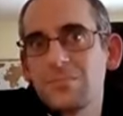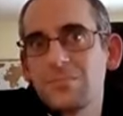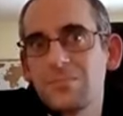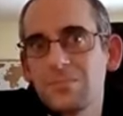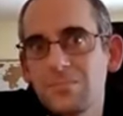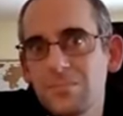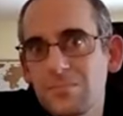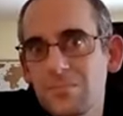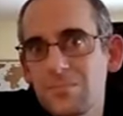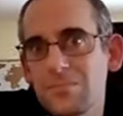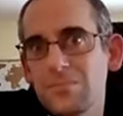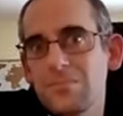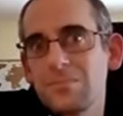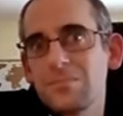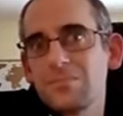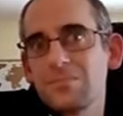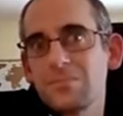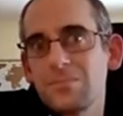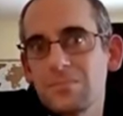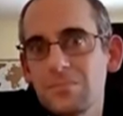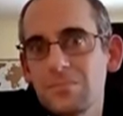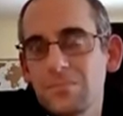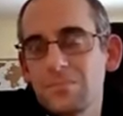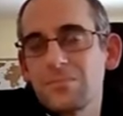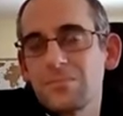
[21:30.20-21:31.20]

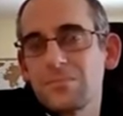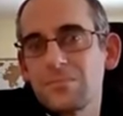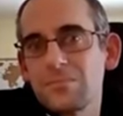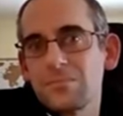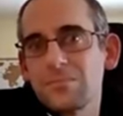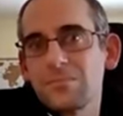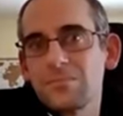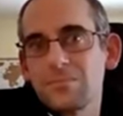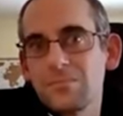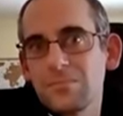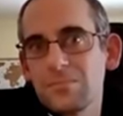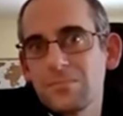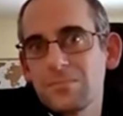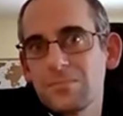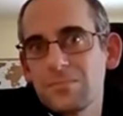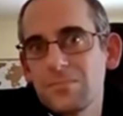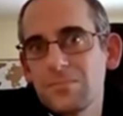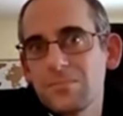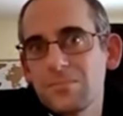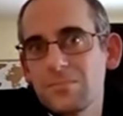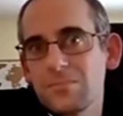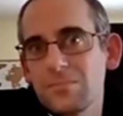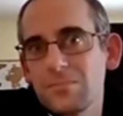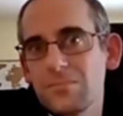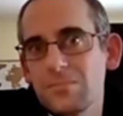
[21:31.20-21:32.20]

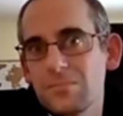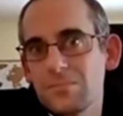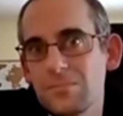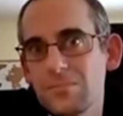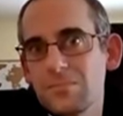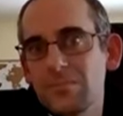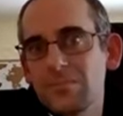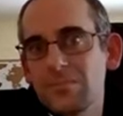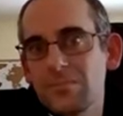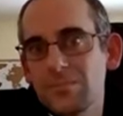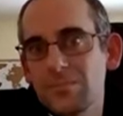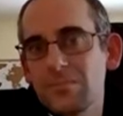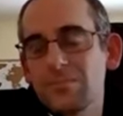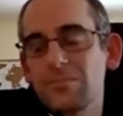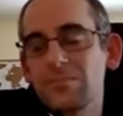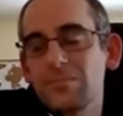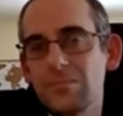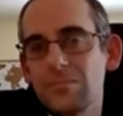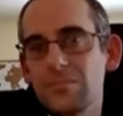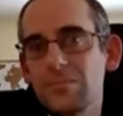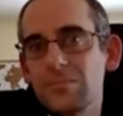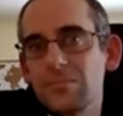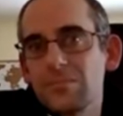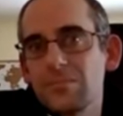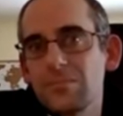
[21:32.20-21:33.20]

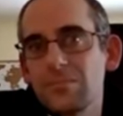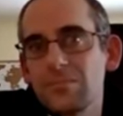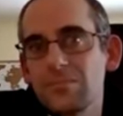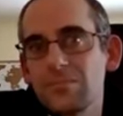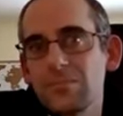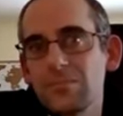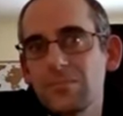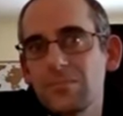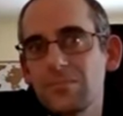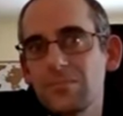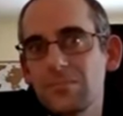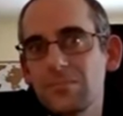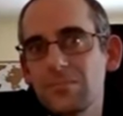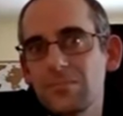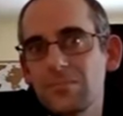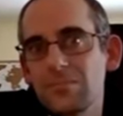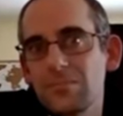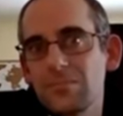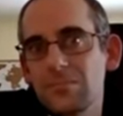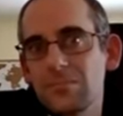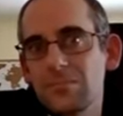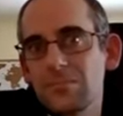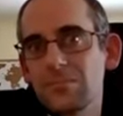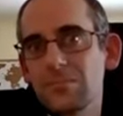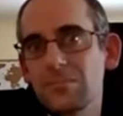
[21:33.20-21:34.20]

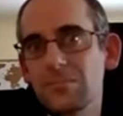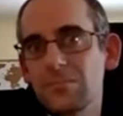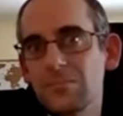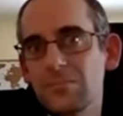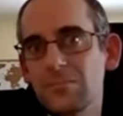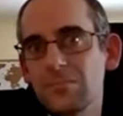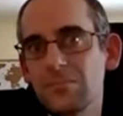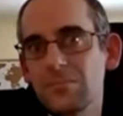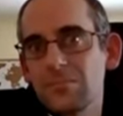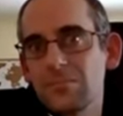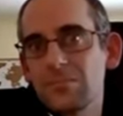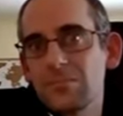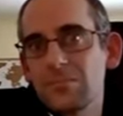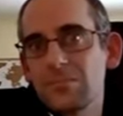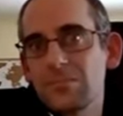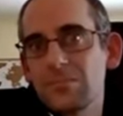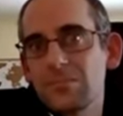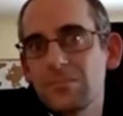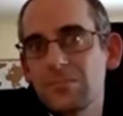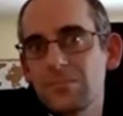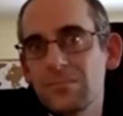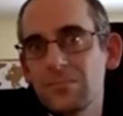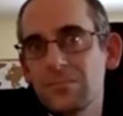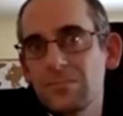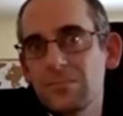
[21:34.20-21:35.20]

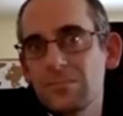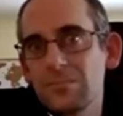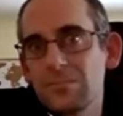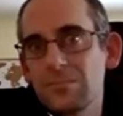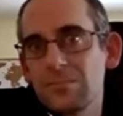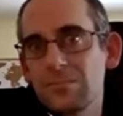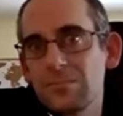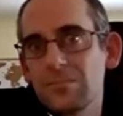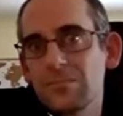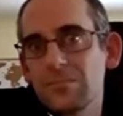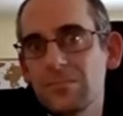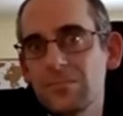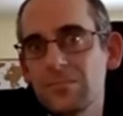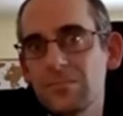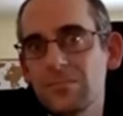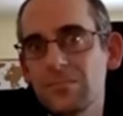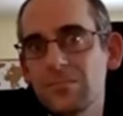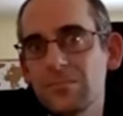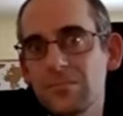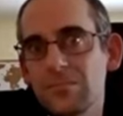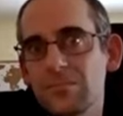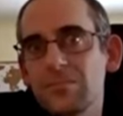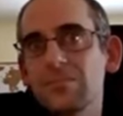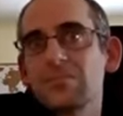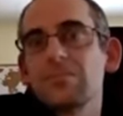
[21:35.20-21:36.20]

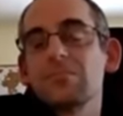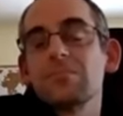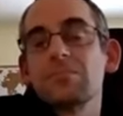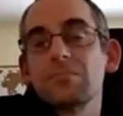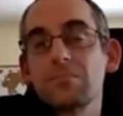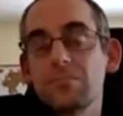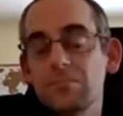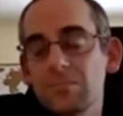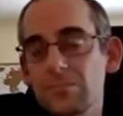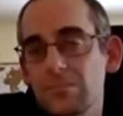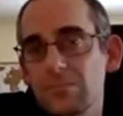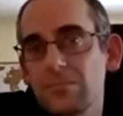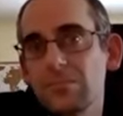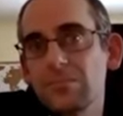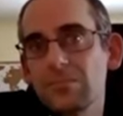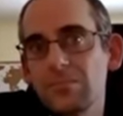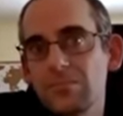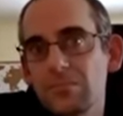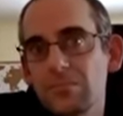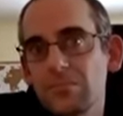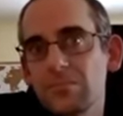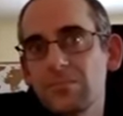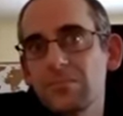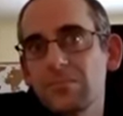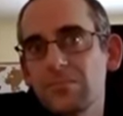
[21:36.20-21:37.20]

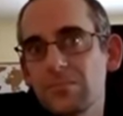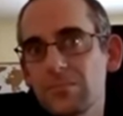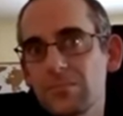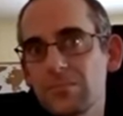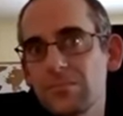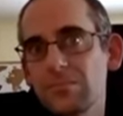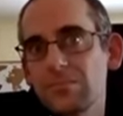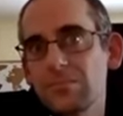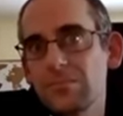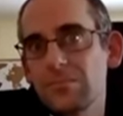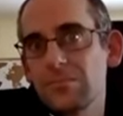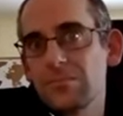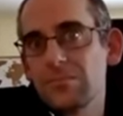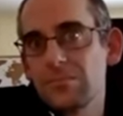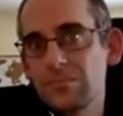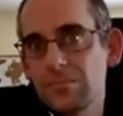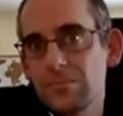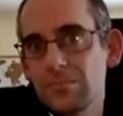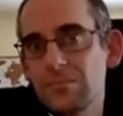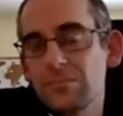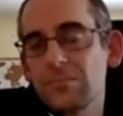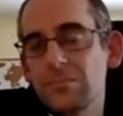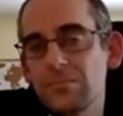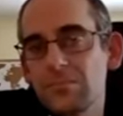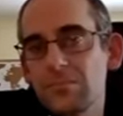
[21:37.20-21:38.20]
(not speaking)